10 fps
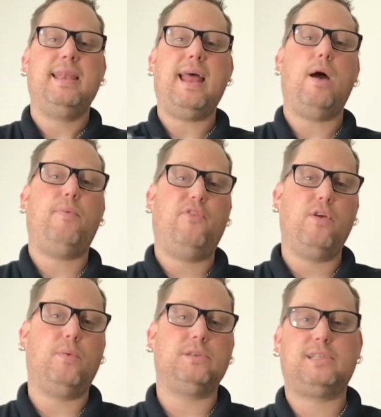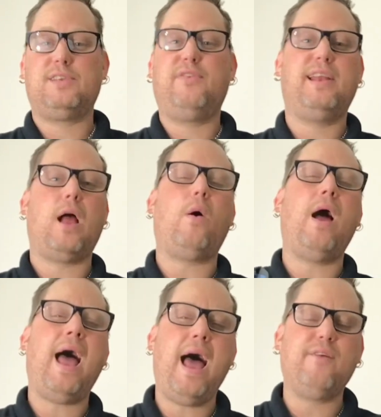Now, before you watch this video,
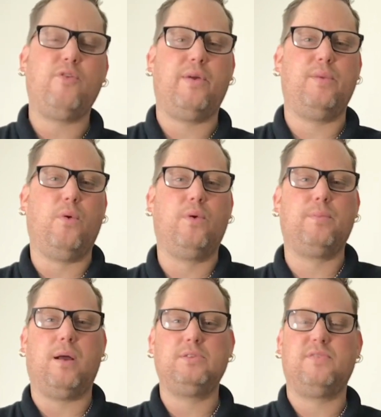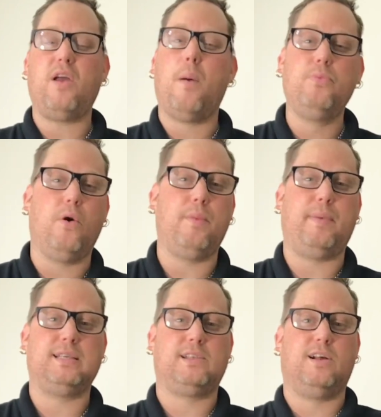I have already warned most of you, I'm not
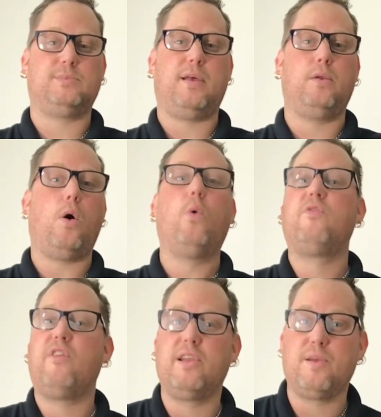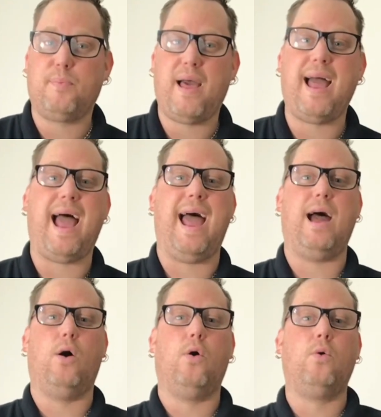the best darts player or a very good player
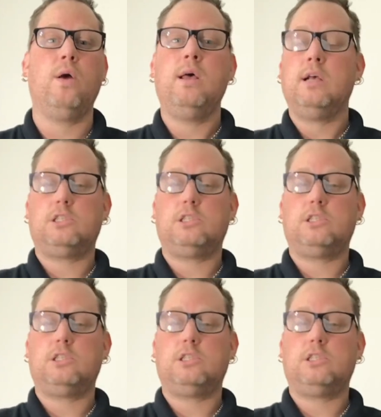at all.